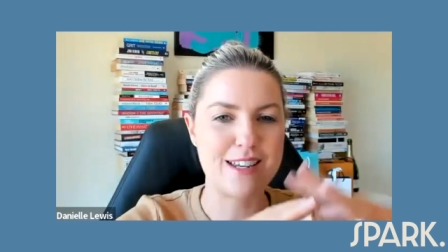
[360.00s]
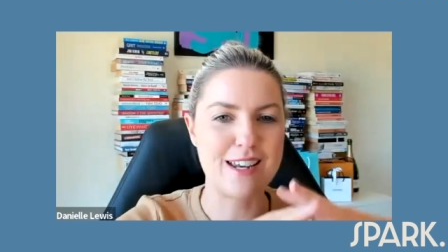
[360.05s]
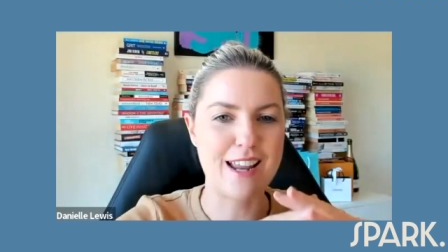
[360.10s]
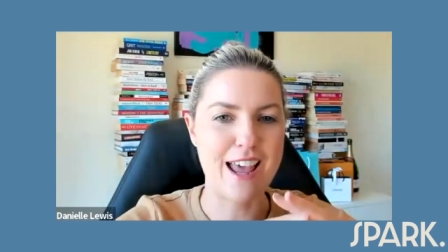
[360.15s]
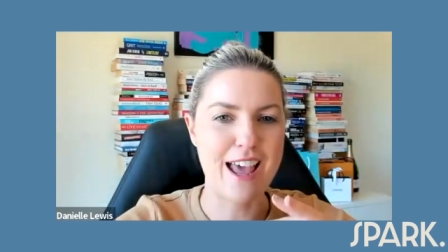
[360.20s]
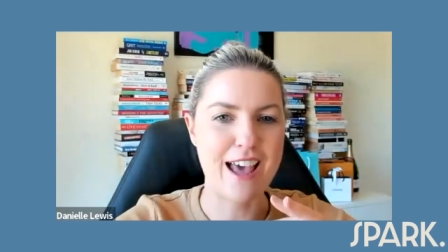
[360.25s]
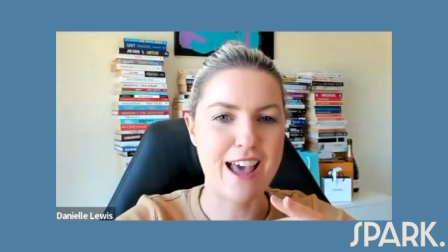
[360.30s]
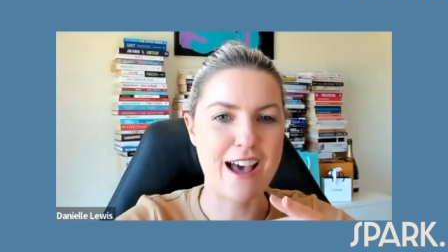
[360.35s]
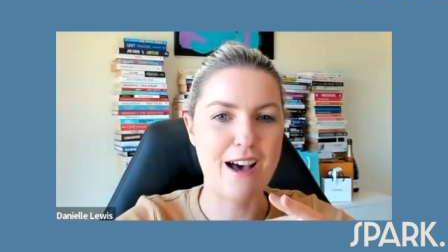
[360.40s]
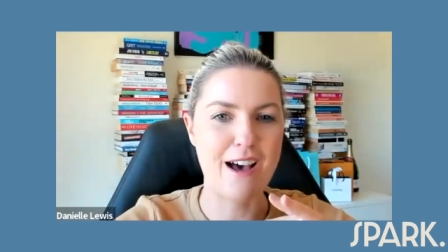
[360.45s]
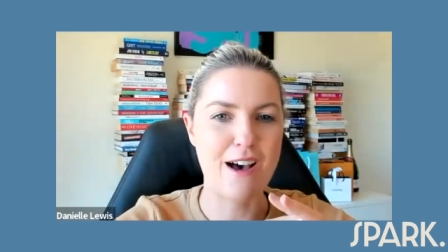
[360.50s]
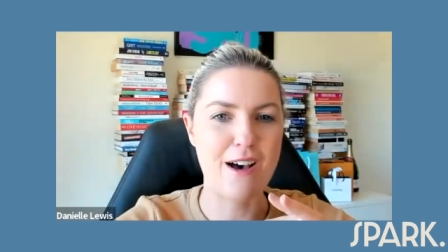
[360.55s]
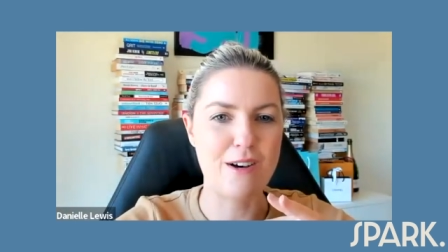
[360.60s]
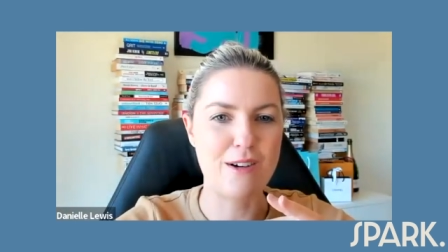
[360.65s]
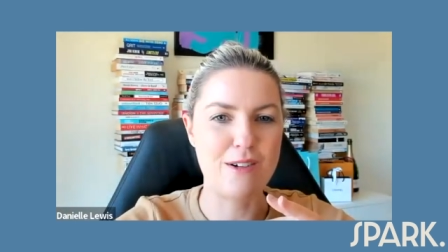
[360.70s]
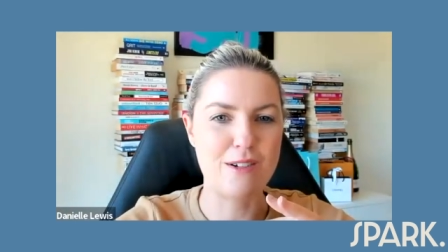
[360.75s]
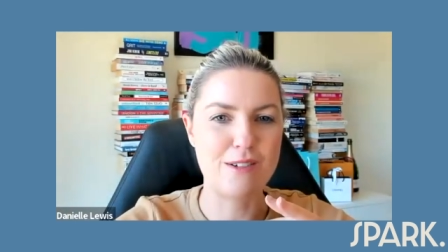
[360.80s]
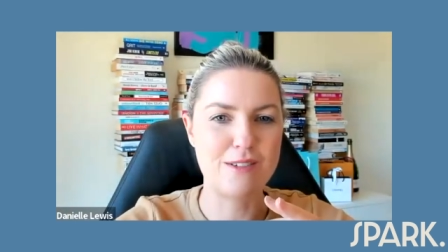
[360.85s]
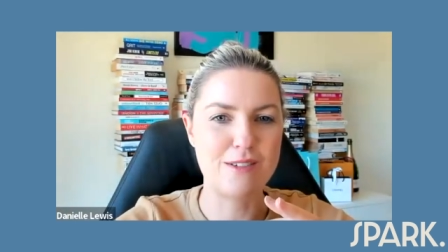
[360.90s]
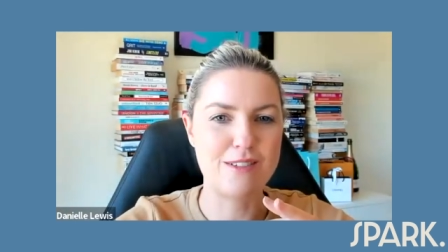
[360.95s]
and
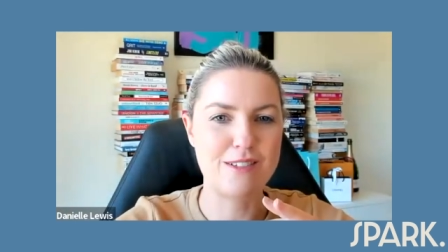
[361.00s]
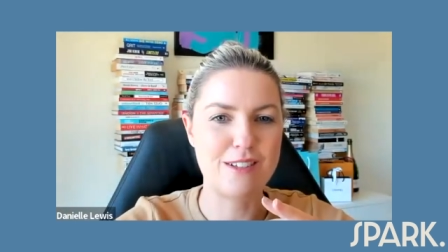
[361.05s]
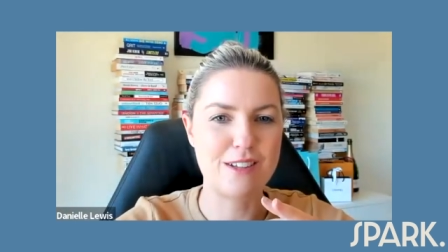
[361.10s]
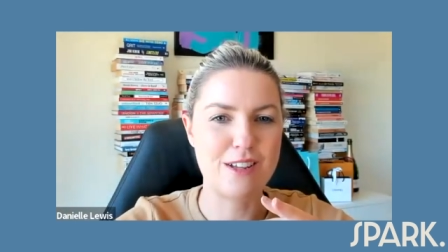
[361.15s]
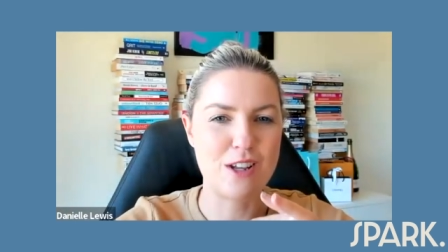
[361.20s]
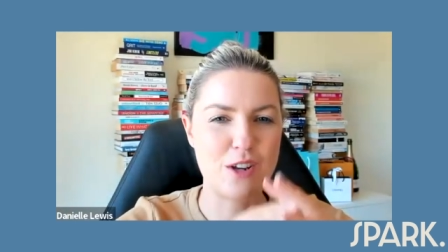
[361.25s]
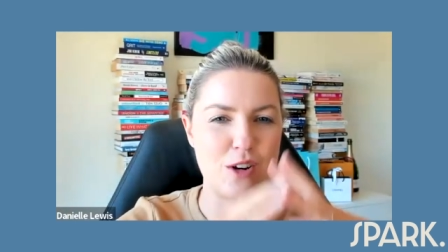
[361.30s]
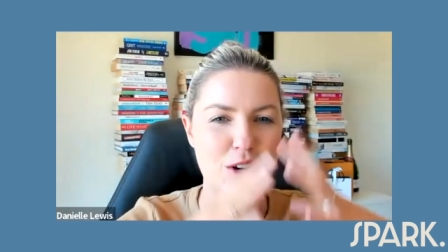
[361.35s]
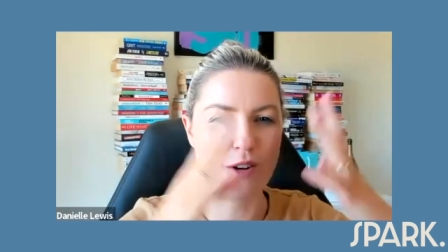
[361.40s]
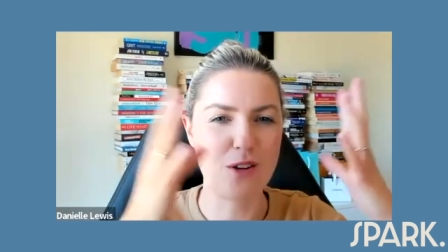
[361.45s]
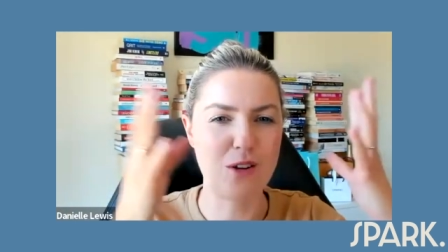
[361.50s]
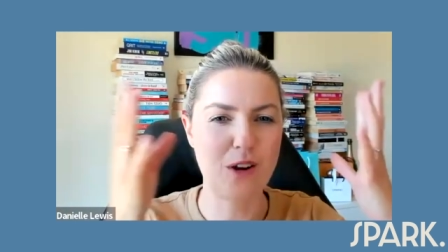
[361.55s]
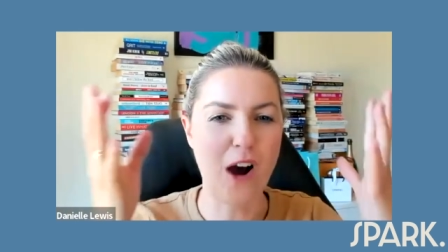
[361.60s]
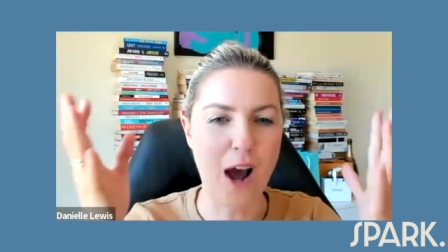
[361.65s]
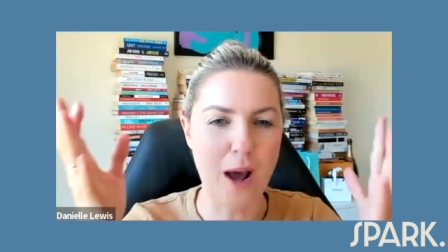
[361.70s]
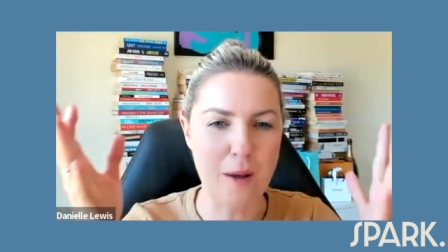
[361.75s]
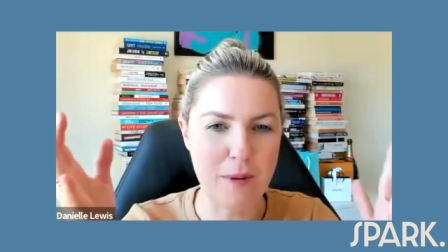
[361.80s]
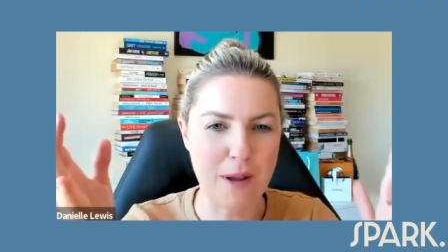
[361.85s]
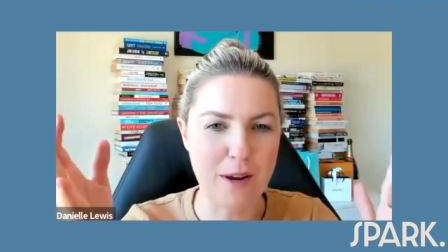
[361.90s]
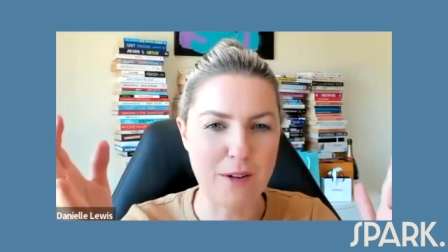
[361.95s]
how, you know,
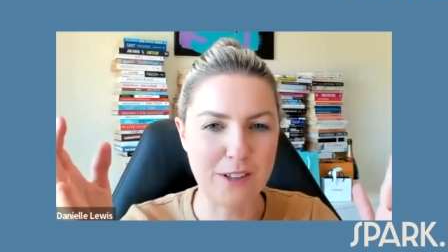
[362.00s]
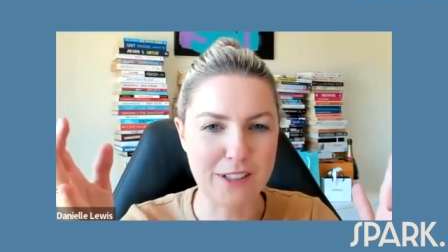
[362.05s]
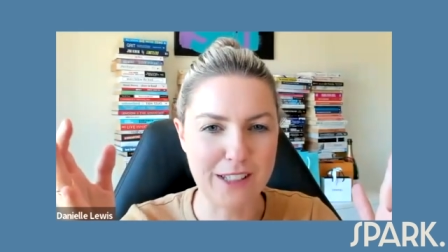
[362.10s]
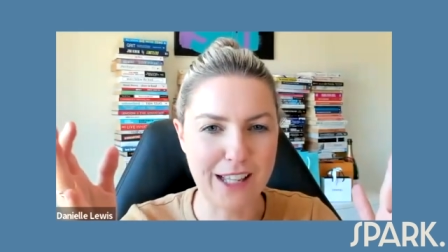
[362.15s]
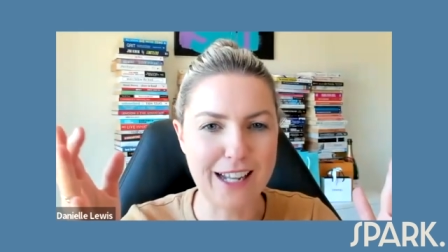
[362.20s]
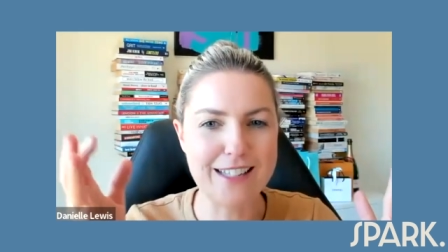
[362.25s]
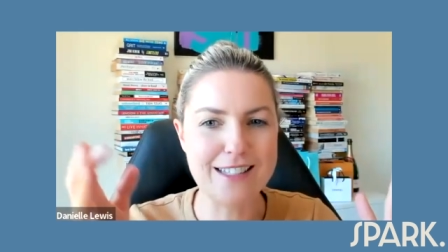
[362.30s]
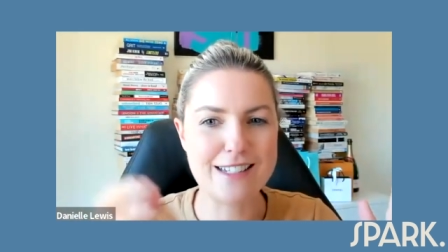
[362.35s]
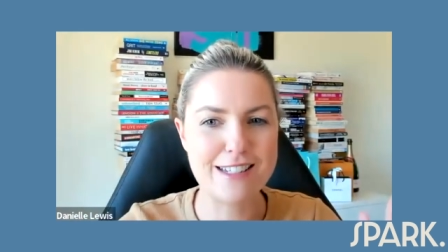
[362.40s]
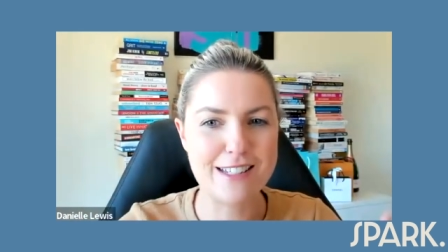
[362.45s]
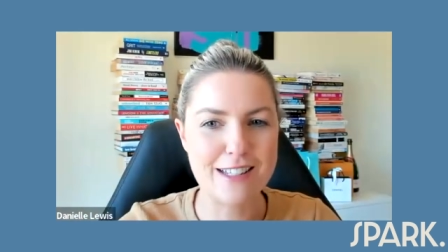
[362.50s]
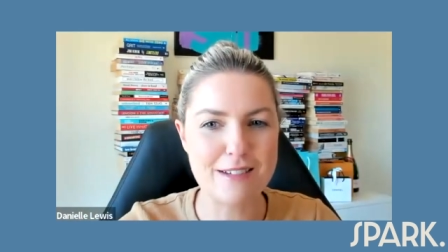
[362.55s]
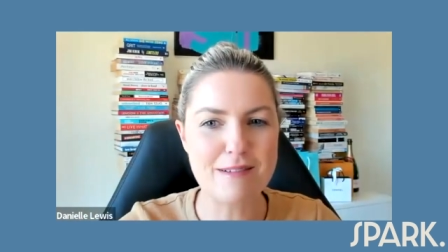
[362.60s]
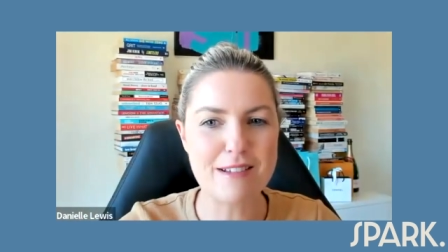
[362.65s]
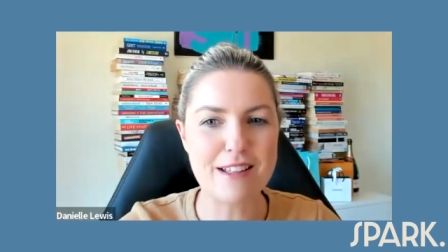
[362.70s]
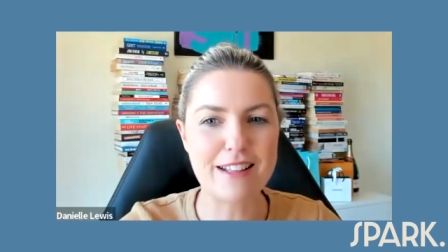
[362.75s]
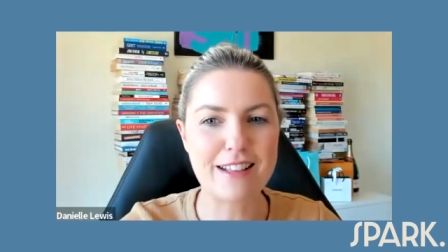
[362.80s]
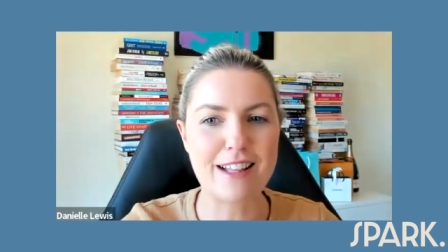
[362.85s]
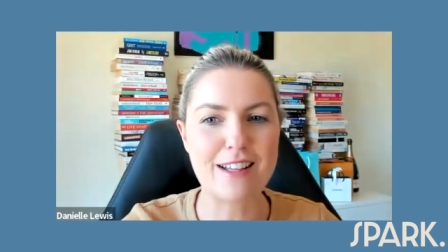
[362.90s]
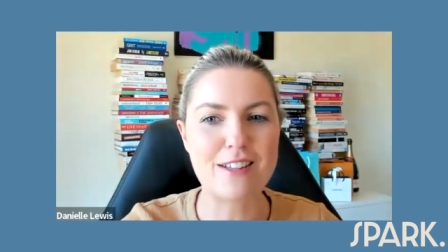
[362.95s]
IP relates to them. I
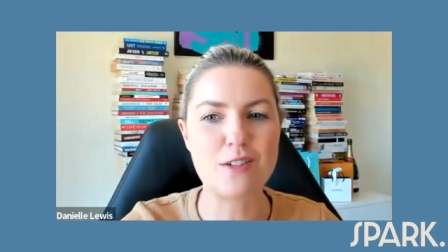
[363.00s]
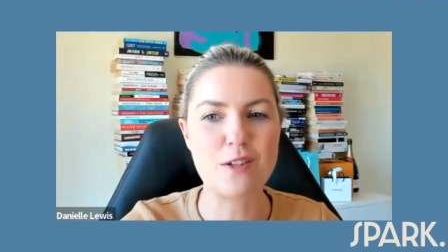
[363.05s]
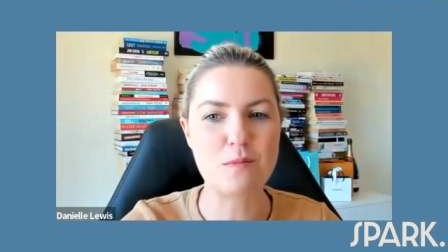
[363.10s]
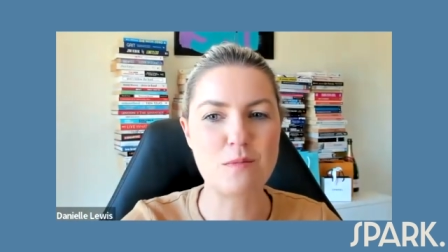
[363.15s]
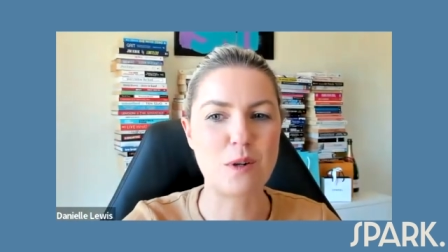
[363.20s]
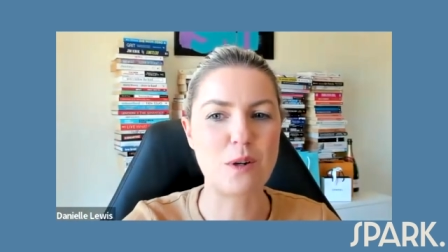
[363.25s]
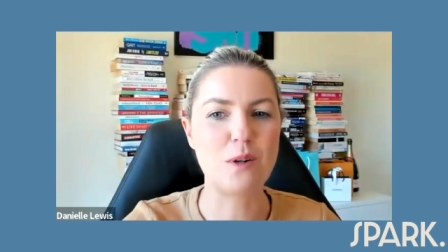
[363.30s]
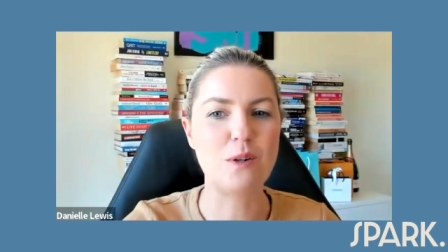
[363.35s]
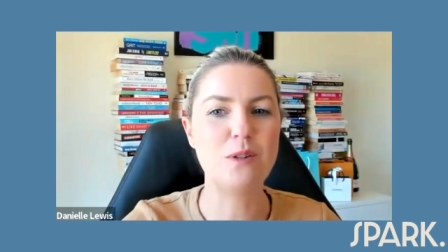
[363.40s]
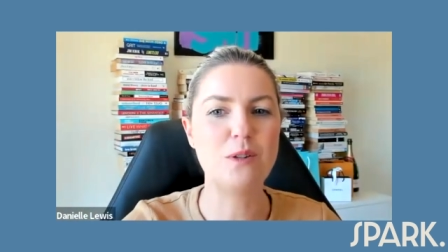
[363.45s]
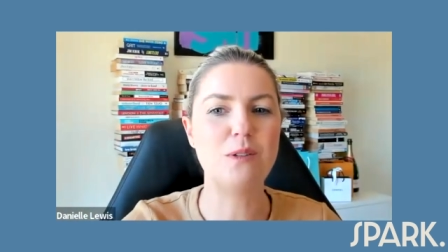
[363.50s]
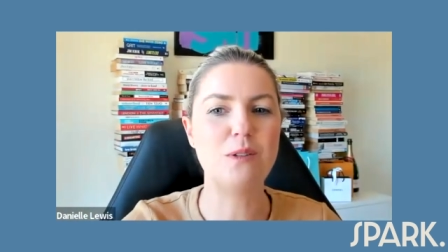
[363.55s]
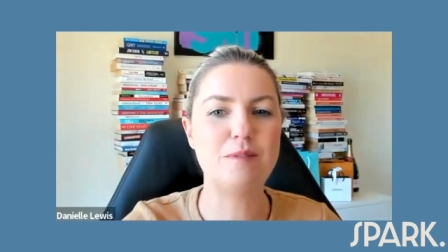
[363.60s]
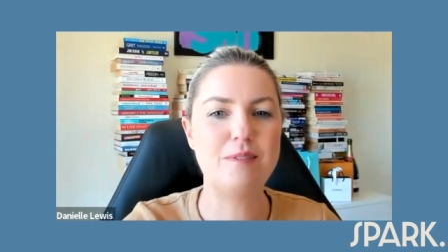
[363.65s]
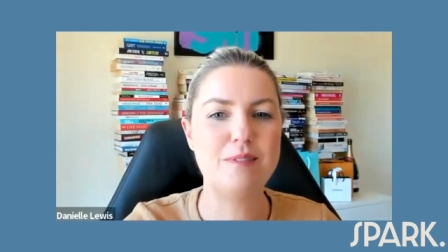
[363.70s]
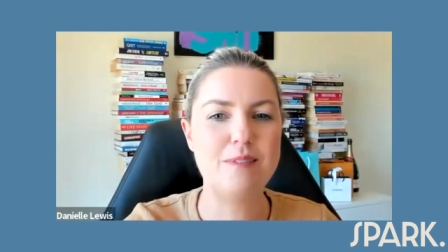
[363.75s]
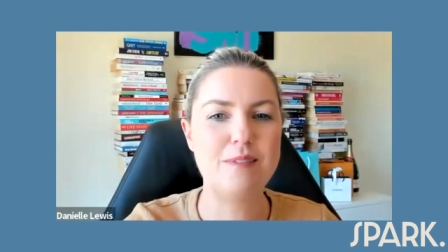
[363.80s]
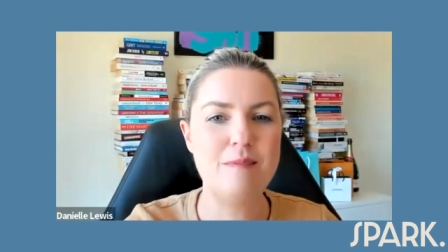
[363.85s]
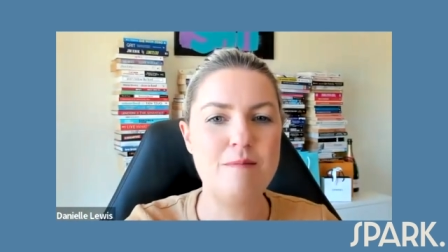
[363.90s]
think that's super cool.